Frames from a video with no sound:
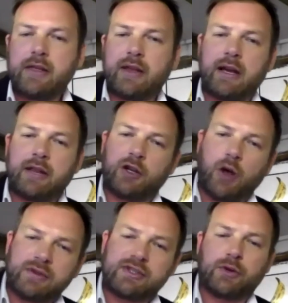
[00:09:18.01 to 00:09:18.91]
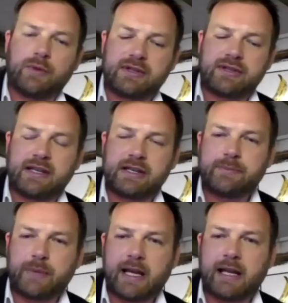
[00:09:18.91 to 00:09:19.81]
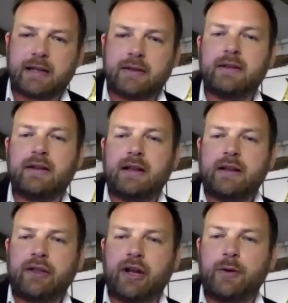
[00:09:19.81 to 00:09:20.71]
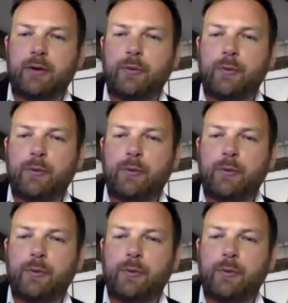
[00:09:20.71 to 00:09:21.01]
The consequences being that